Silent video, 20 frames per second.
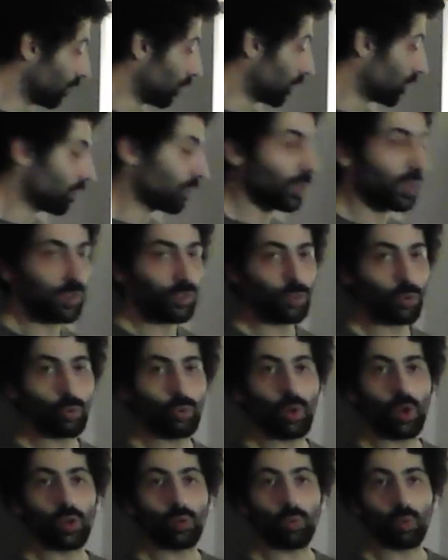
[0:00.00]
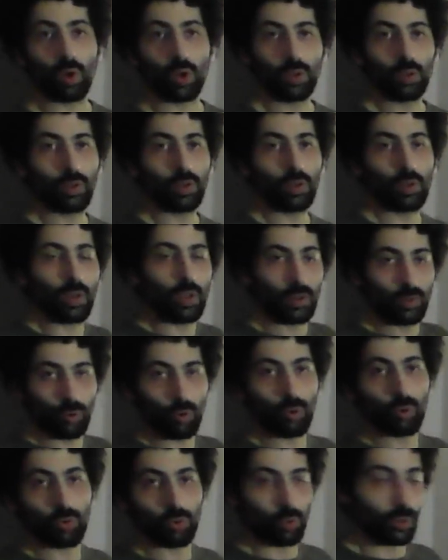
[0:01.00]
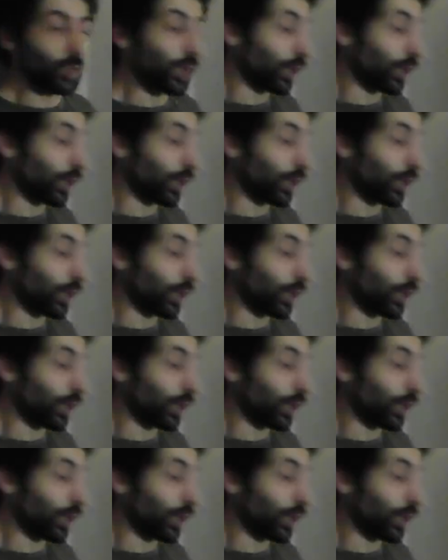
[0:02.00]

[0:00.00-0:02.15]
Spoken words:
which means 2 and 1 is also